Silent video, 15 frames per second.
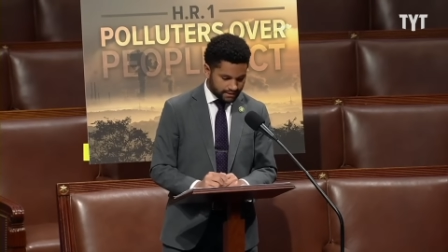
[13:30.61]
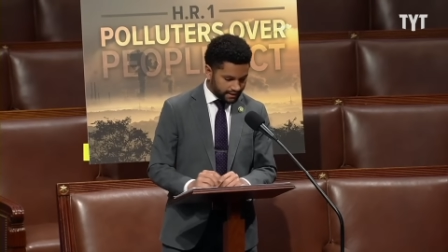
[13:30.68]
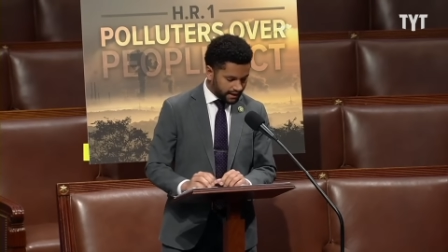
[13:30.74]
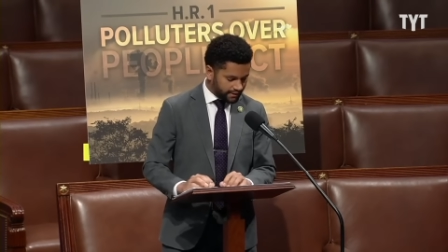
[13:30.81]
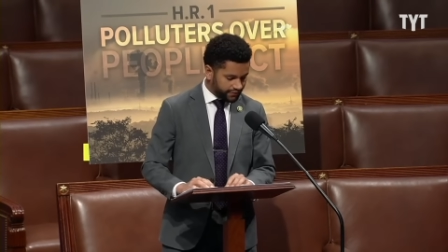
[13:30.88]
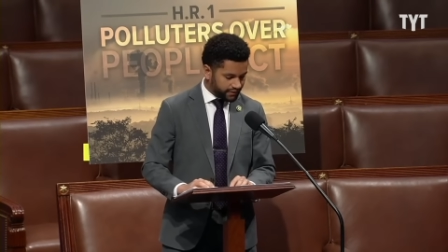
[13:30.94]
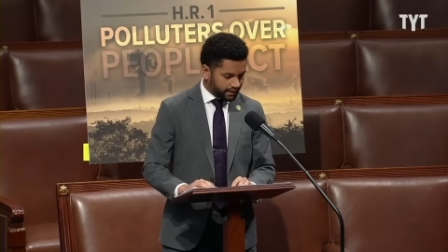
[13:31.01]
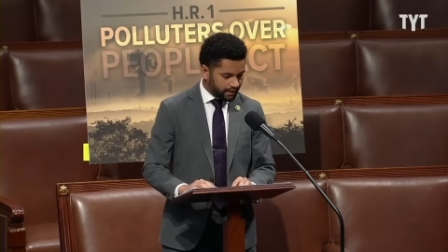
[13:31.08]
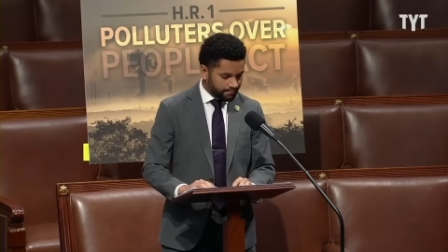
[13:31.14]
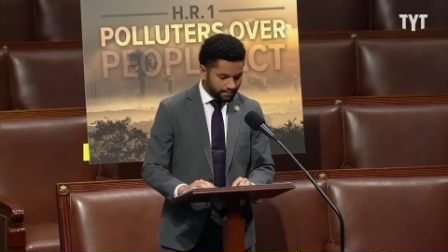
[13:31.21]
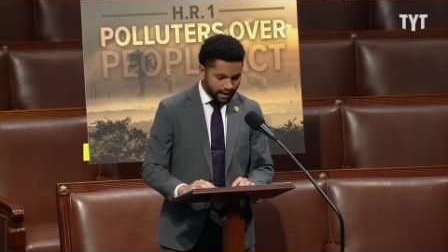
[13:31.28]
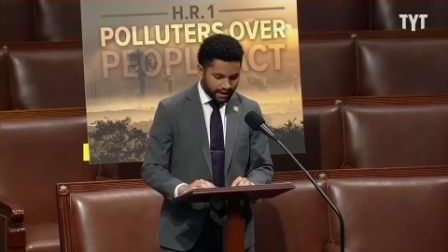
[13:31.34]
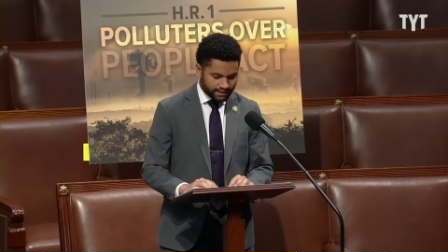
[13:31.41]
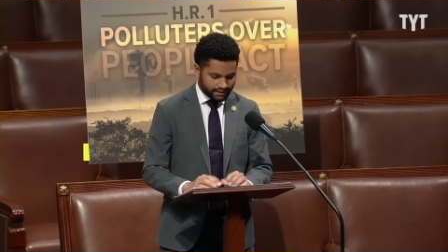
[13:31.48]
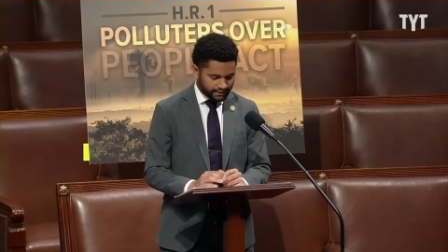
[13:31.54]
And I think a
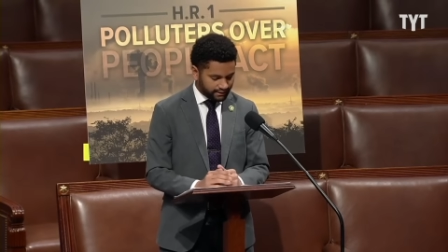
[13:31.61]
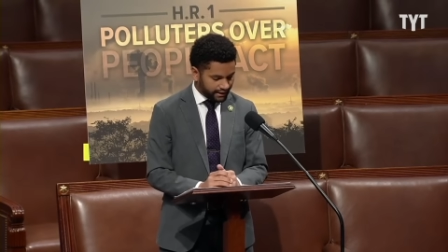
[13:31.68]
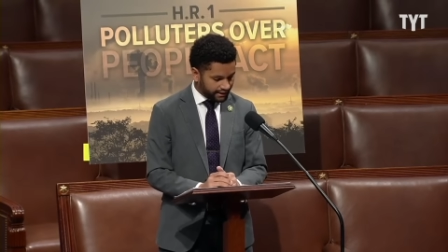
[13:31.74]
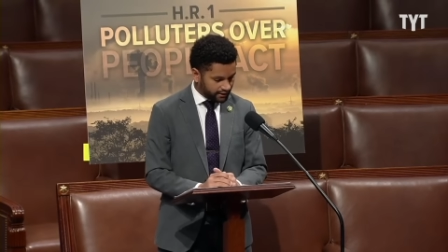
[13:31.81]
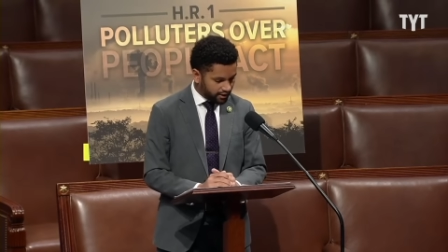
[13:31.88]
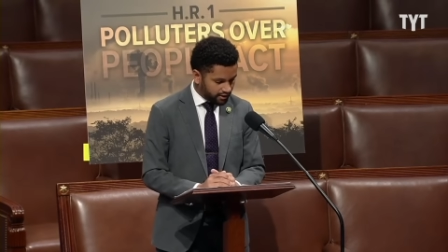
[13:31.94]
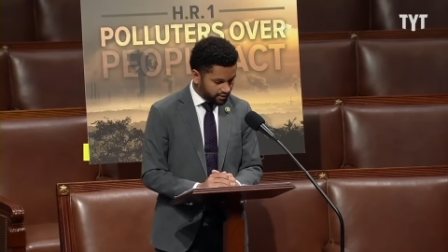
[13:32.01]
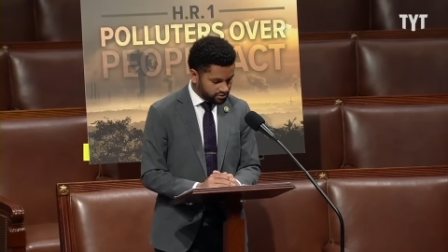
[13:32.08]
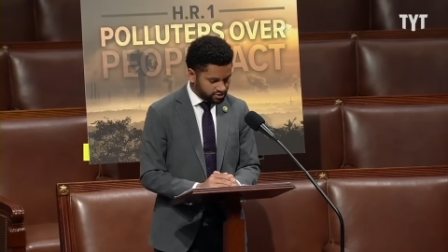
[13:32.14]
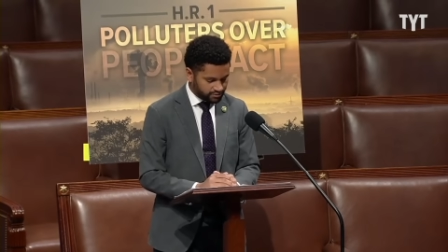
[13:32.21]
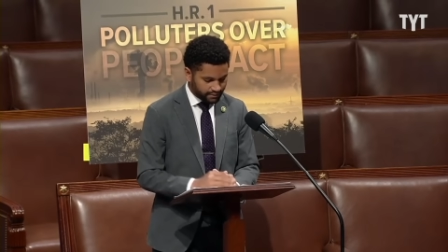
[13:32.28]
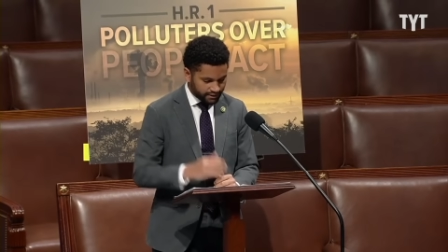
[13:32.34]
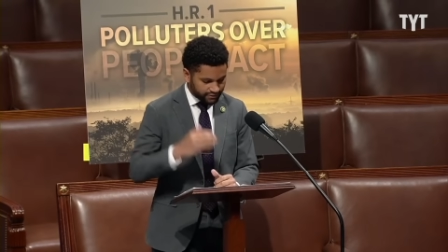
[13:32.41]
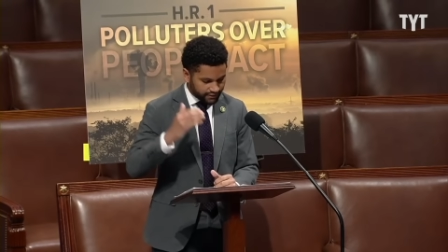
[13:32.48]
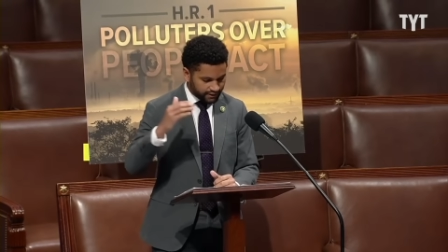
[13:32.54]
body like ours
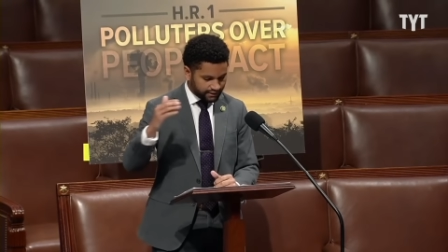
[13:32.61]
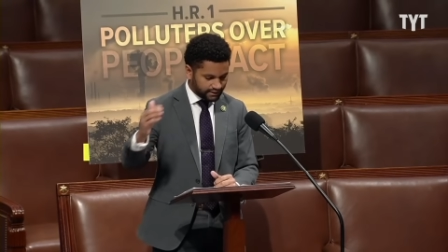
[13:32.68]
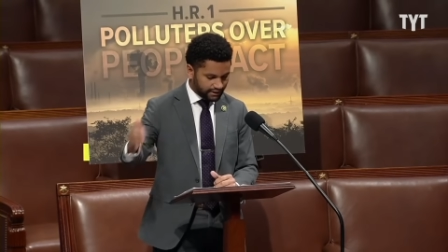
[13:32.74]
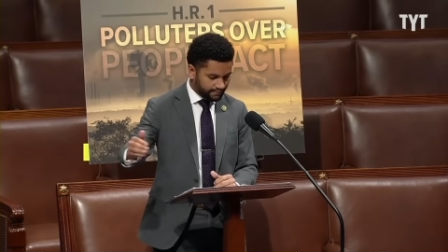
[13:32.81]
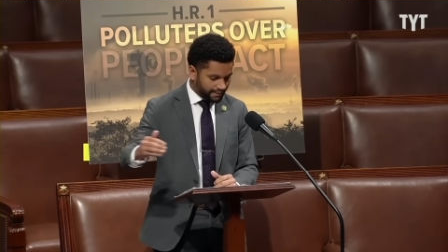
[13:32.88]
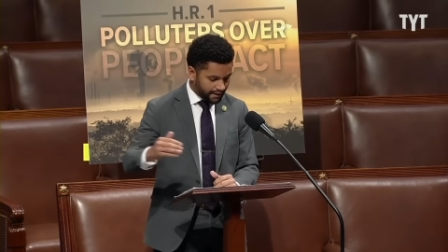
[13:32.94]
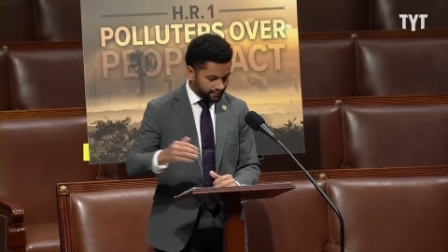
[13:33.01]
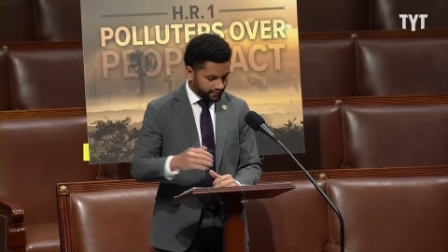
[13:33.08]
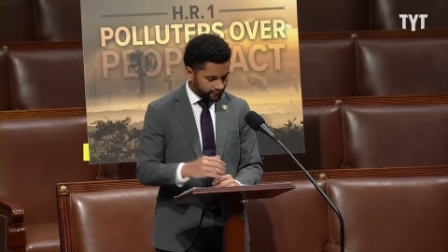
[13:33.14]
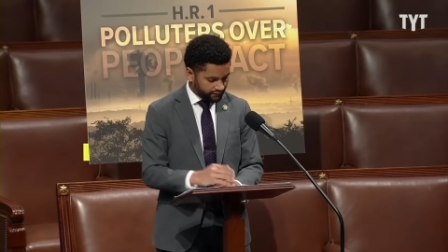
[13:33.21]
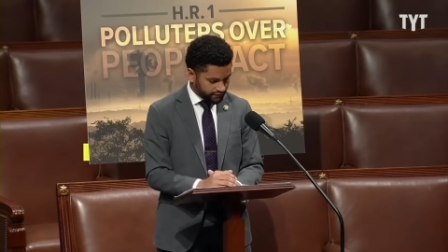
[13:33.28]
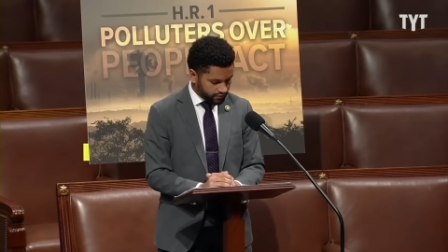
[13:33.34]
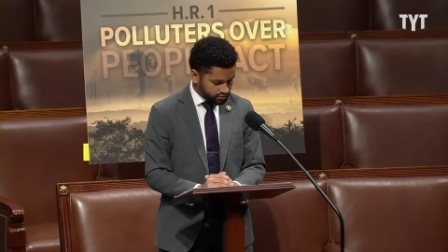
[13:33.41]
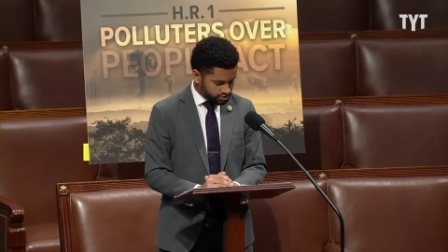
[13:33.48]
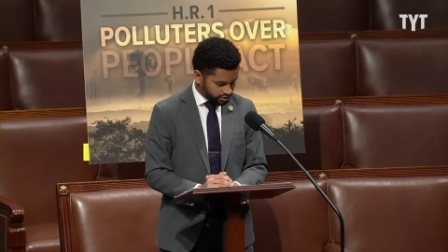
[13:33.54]
should be thinking about the
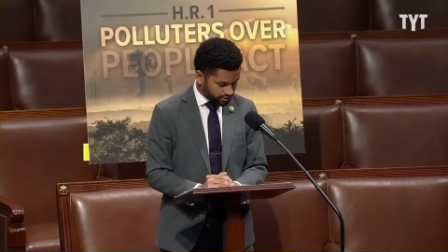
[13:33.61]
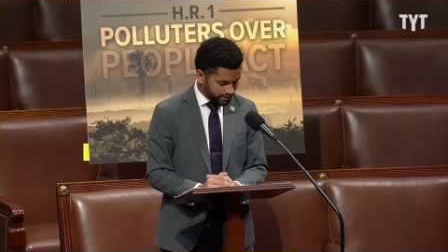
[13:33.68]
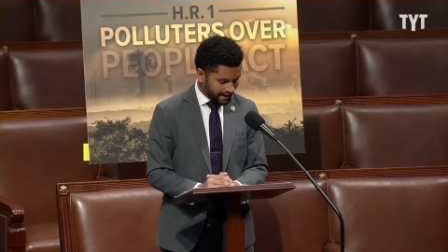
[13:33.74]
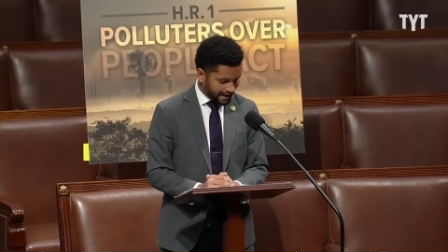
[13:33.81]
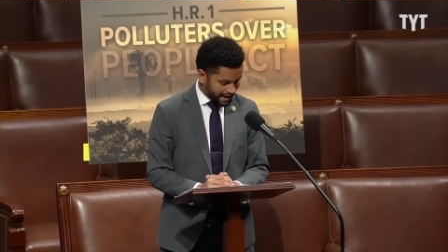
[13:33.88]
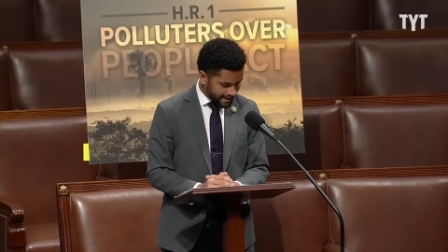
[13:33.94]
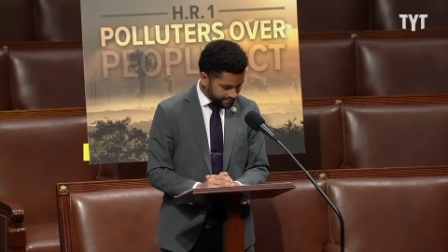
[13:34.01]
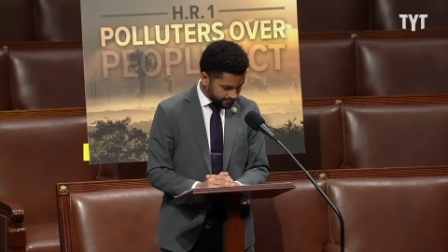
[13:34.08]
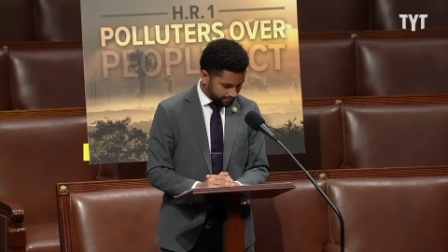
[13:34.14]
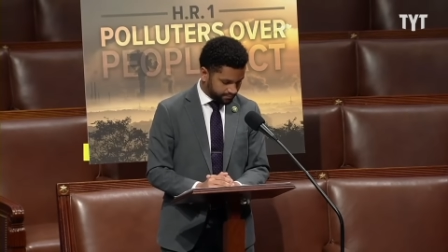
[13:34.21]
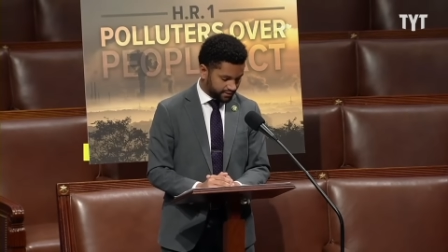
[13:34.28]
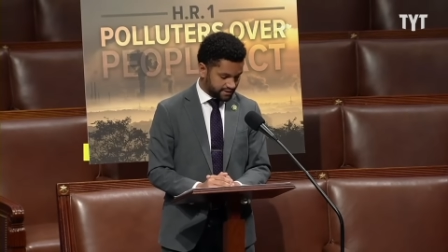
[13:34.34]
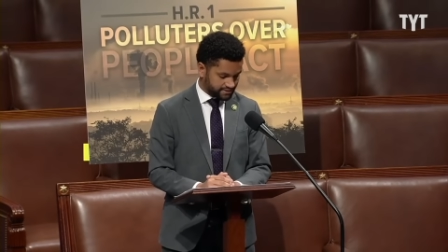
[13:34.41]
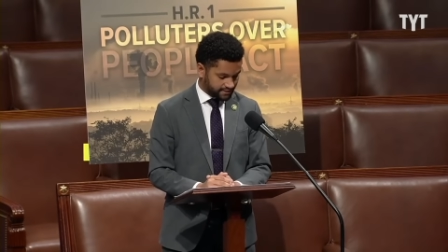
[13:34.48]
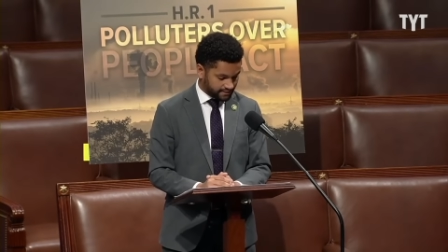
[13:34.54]
future and the
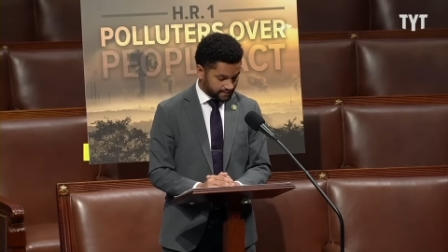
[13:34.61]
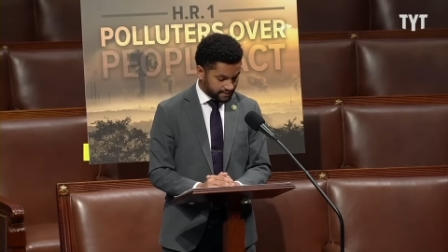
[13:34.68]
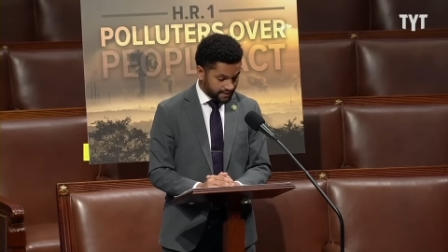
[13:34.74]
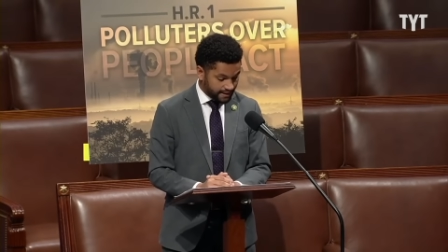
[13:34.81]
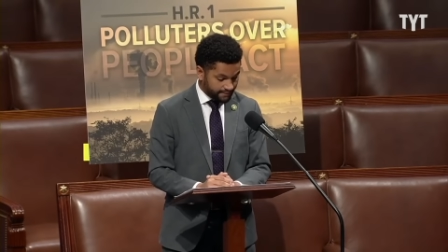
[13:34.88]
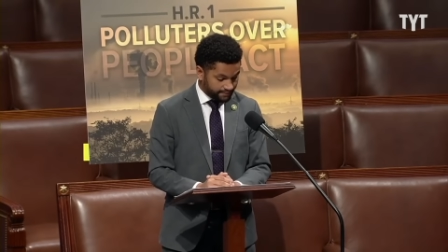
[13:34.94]
present.